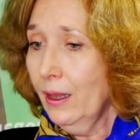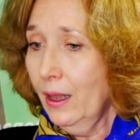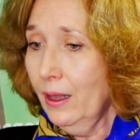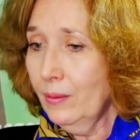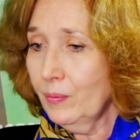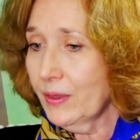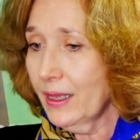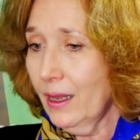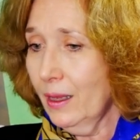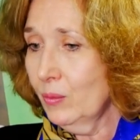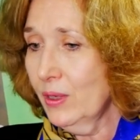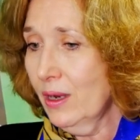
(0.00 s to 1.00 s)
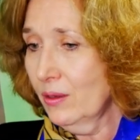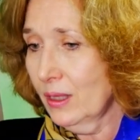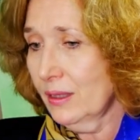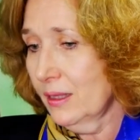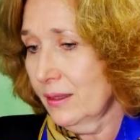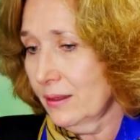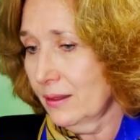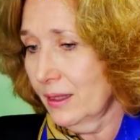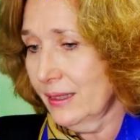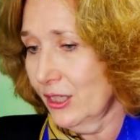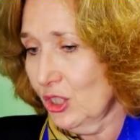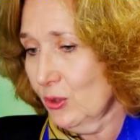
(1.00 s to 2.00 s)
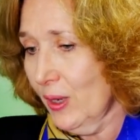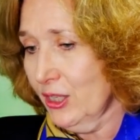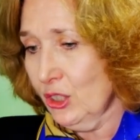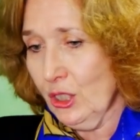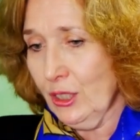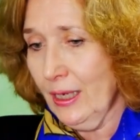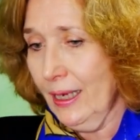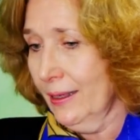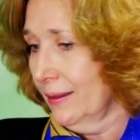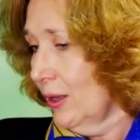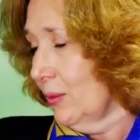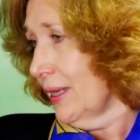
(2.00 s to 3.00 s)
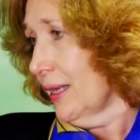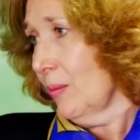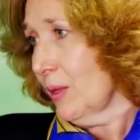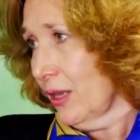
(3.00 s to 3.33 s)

And we know that the situation in low-income